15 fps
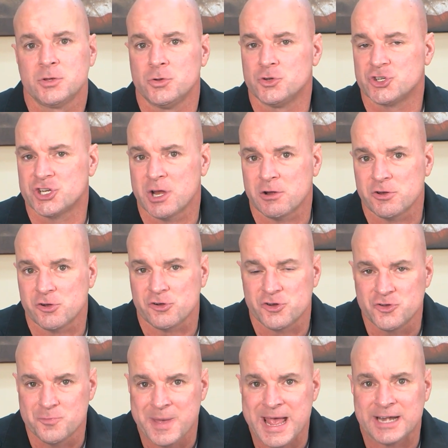You share your
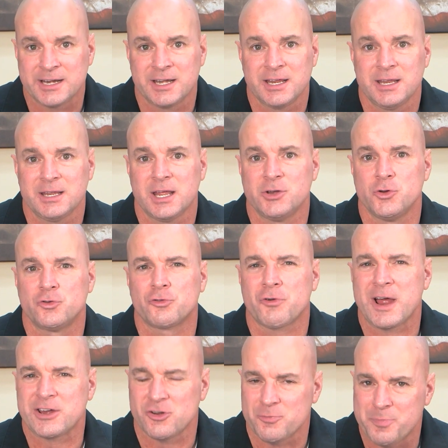humanity and you
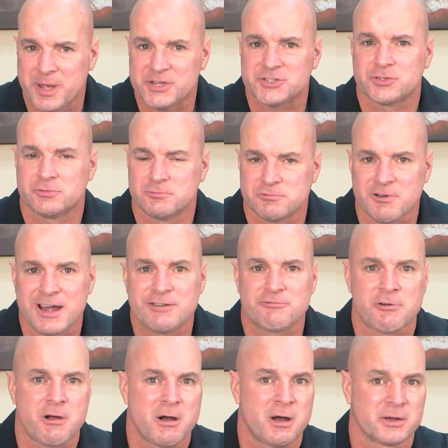try your best to right
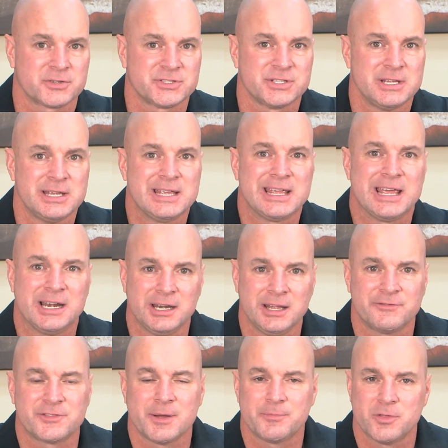wrongs and
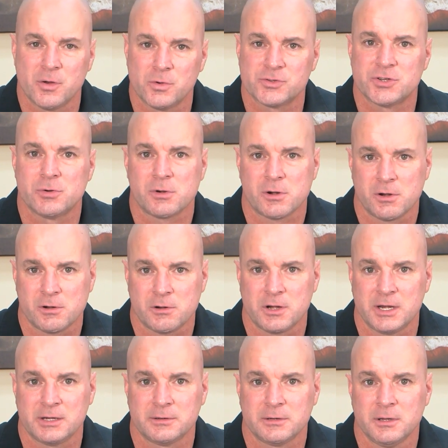lift up those who are
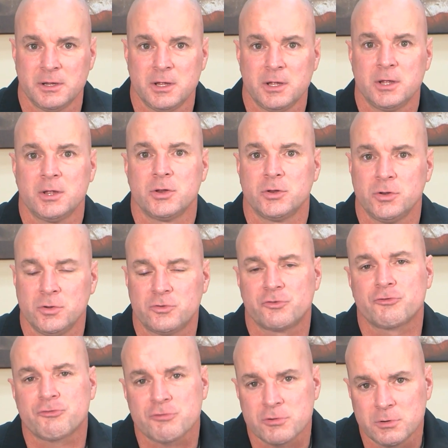hurting. You
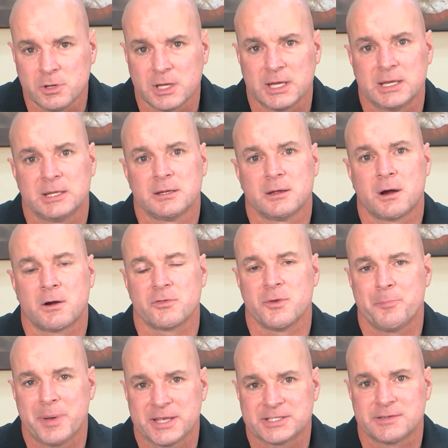truly are
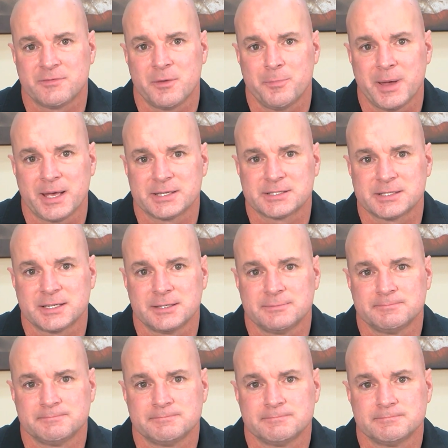the best of the best.
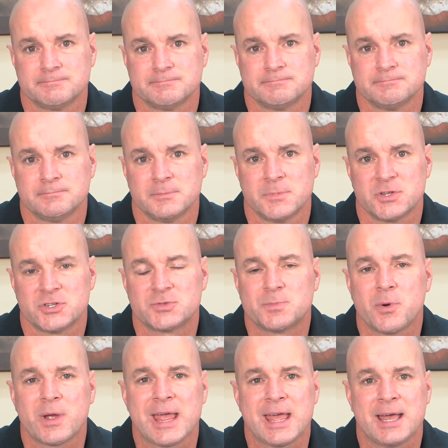
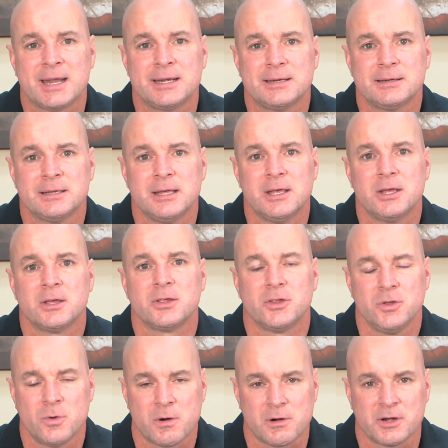Spokane,
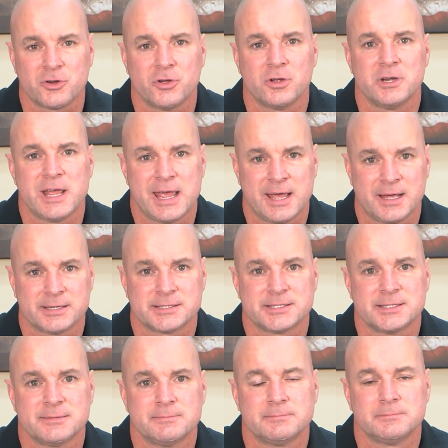you are in good
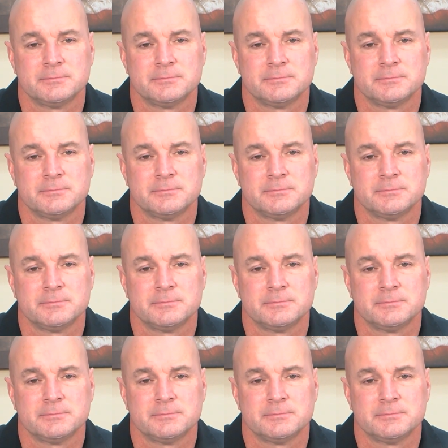hands.